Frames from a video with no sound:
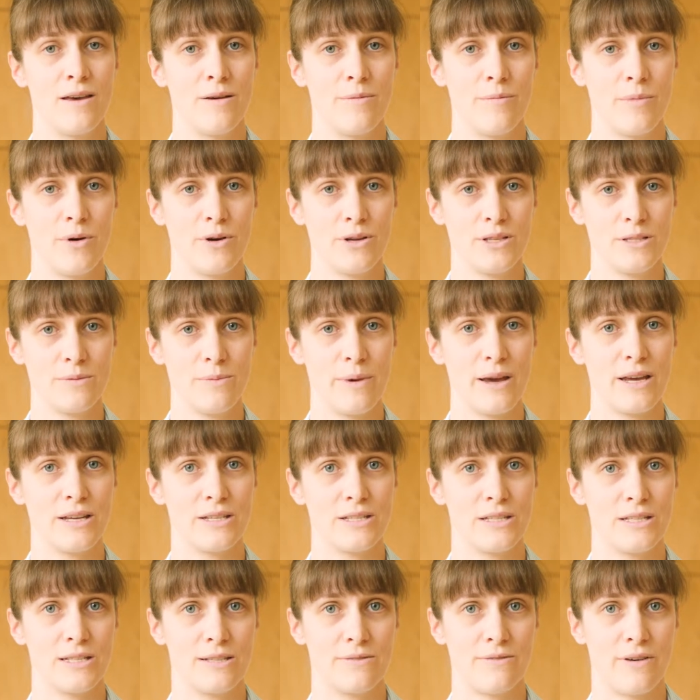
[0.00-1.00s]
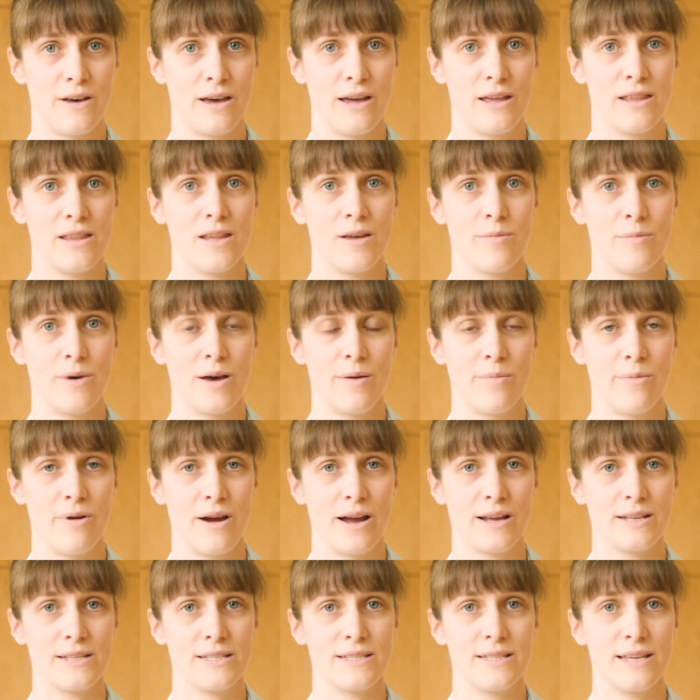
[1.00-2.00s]
Most patients find that by
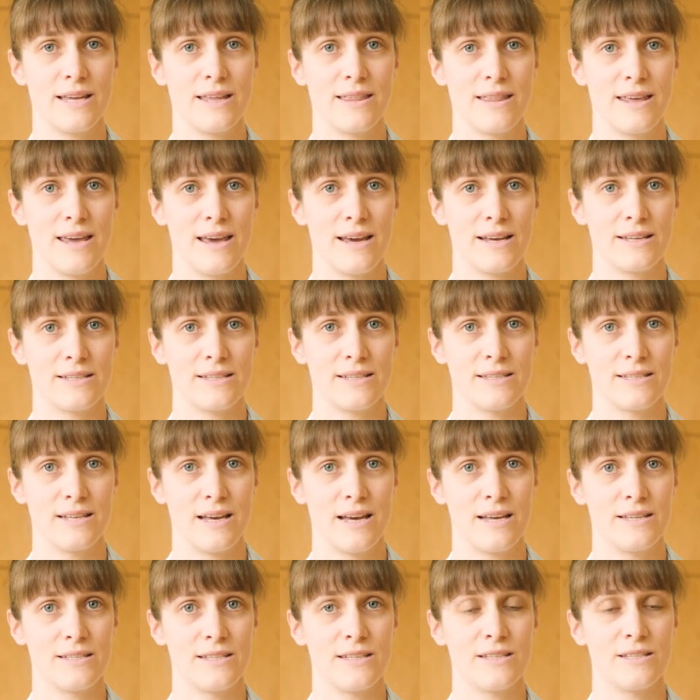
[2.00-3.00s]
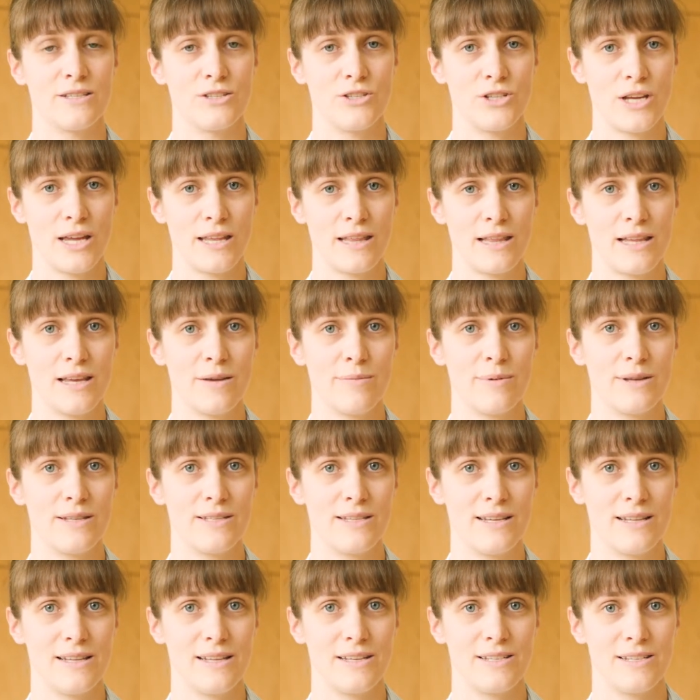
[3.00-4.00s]
practicing the exercises gently but
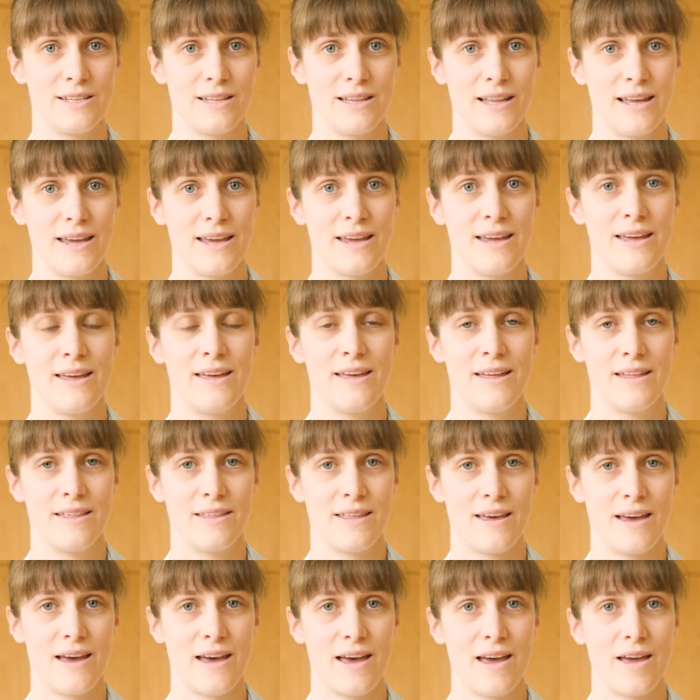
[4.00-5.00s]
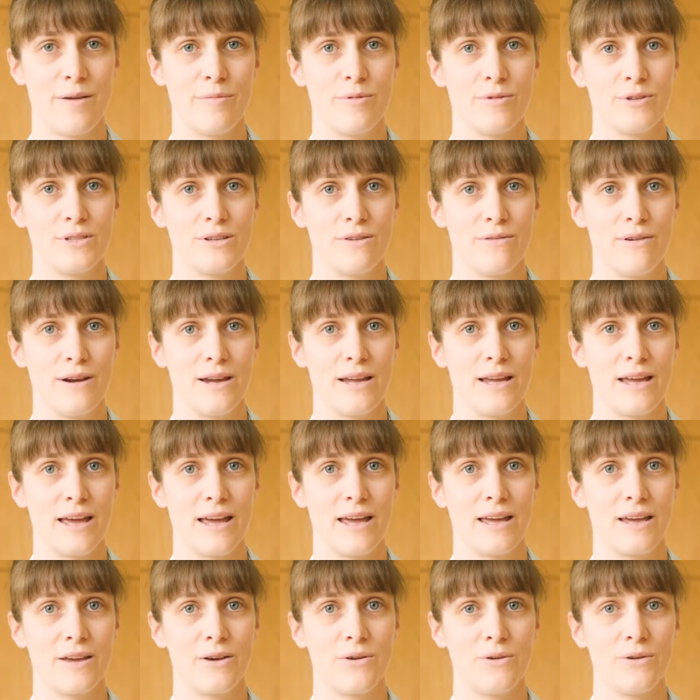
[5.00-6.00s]
diligently, they are able to
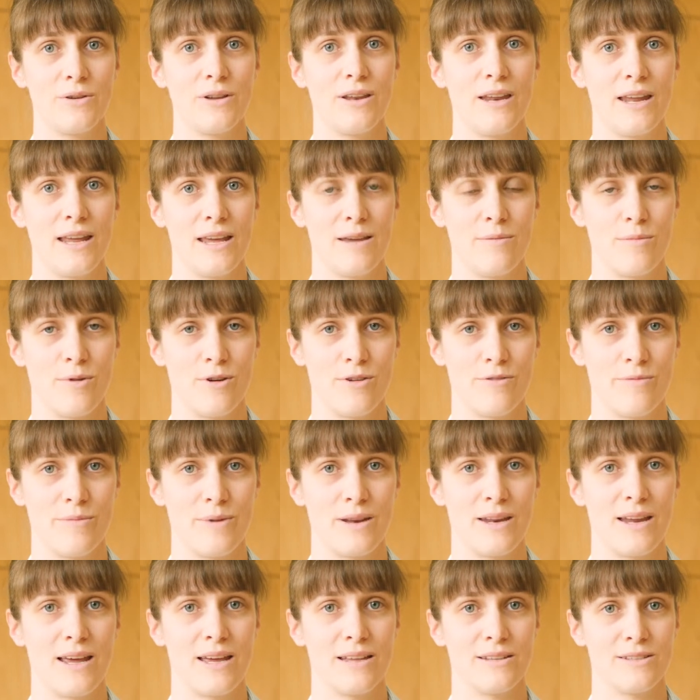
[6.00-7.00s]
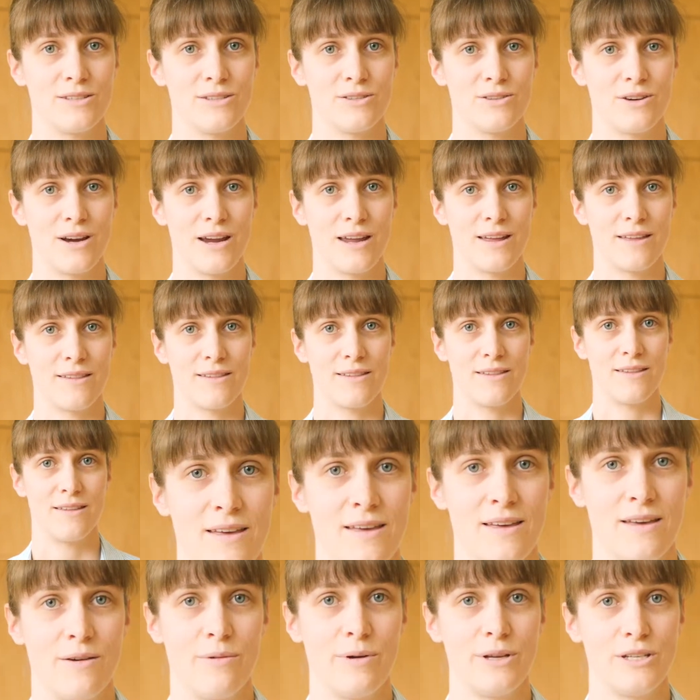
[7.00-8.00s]
regain good knee movement and strength.
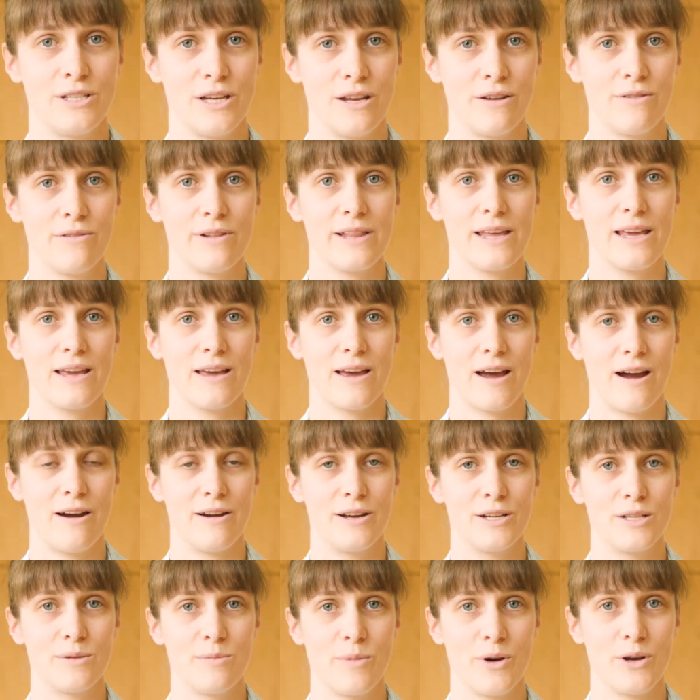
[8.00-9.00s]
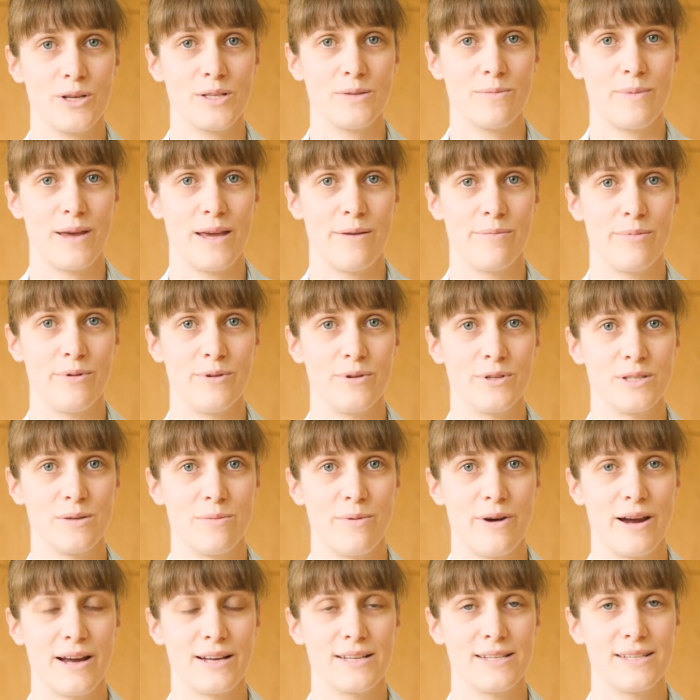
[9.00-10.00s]
We generally encourage most people to
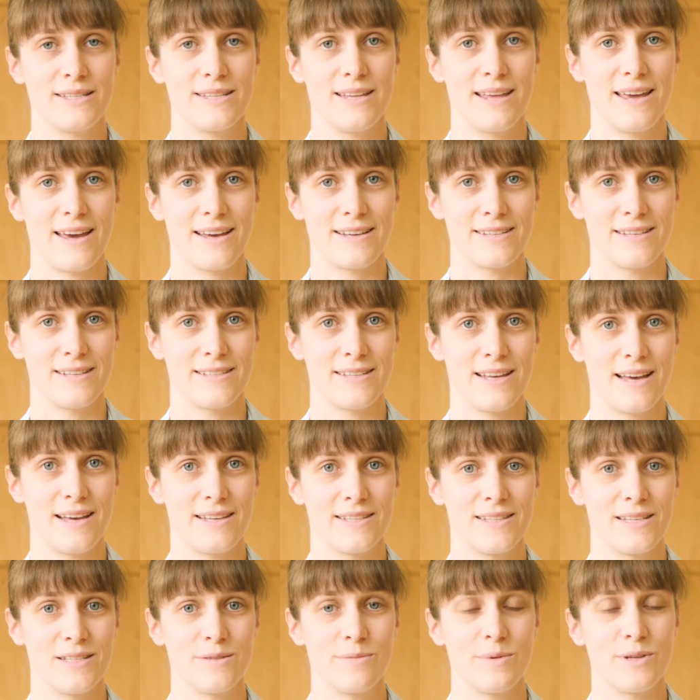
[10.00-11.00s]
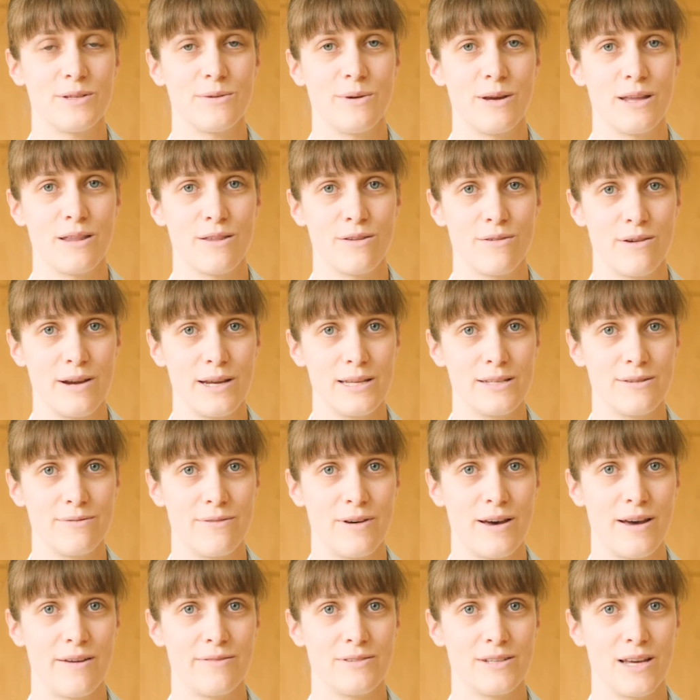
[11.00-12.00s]
practice the exercises between 3 to
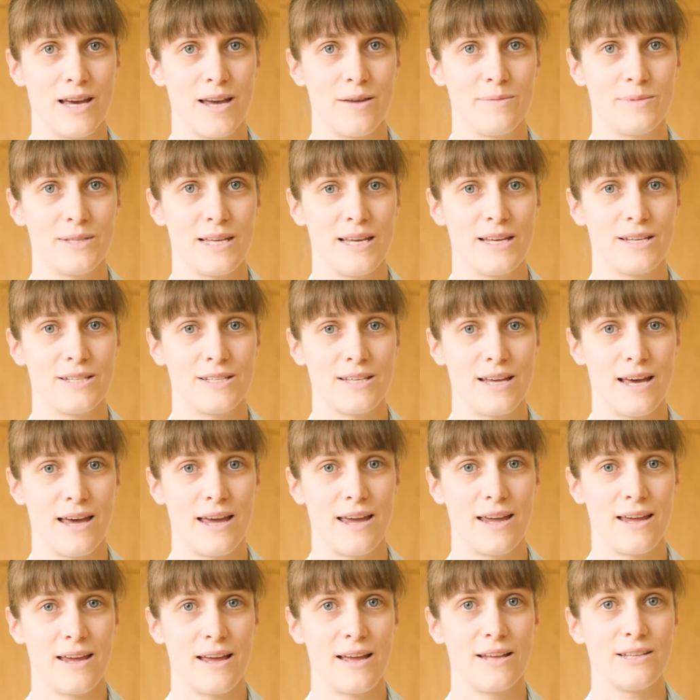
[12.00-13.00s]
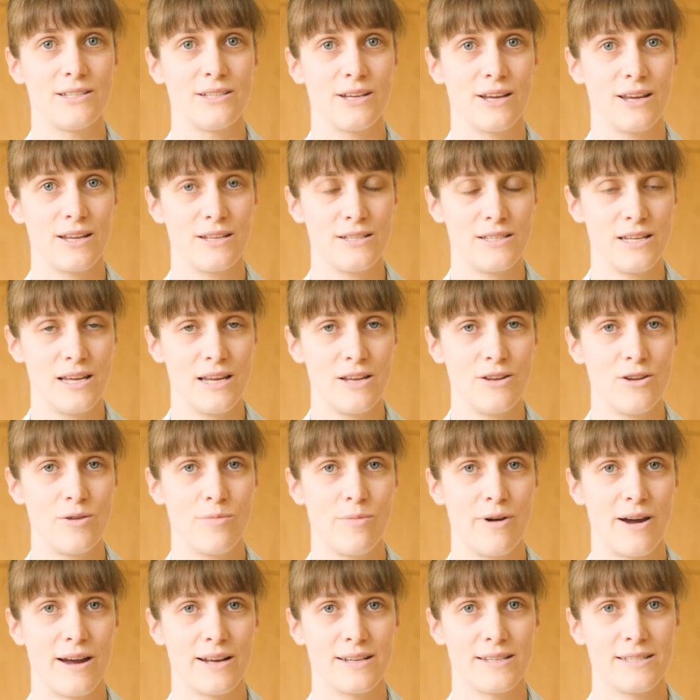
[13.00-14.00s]
5 times each day and to continue
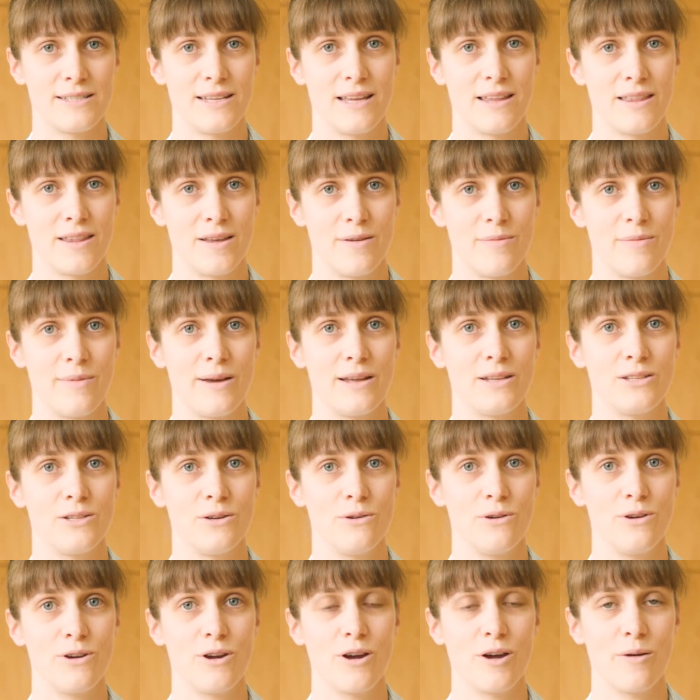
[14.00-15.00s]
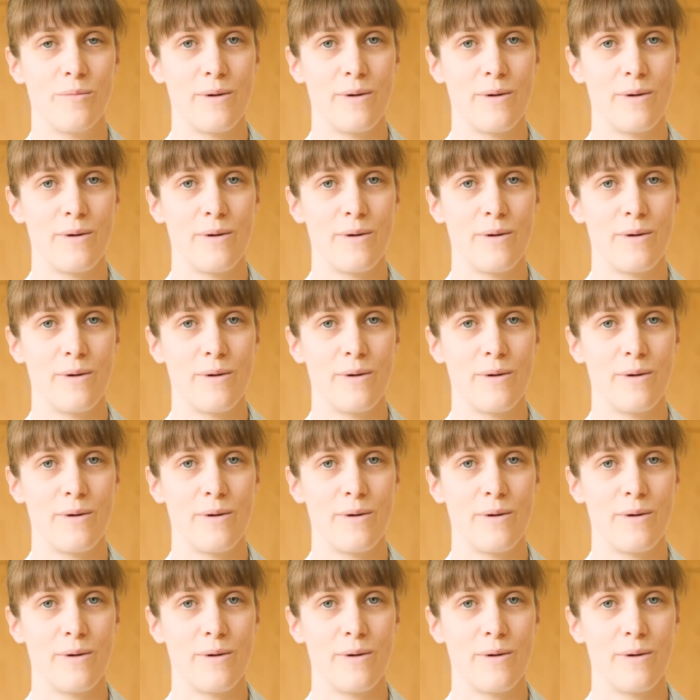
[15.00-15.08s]
practicing them until you go